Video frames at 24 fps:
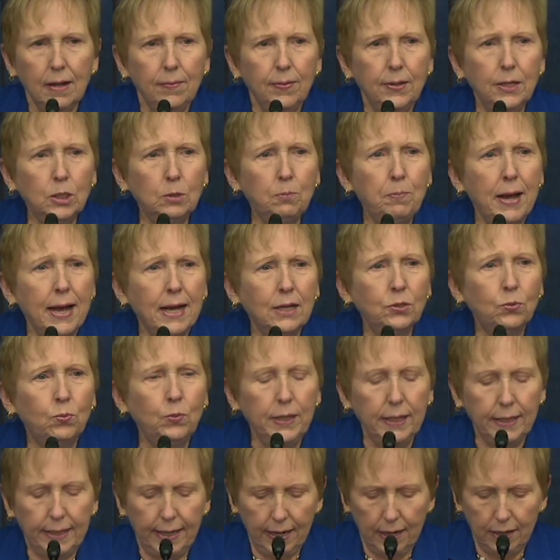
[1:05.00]
This past
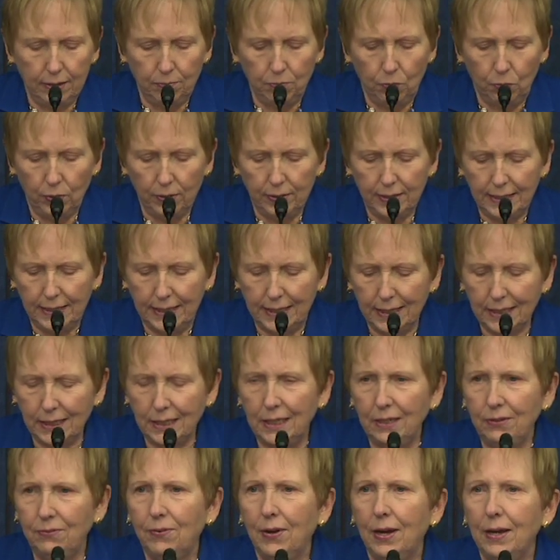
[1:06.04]
weekend, more than
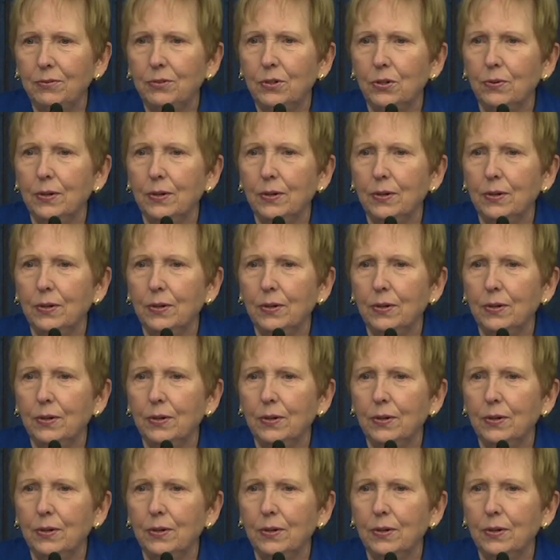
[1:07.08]
65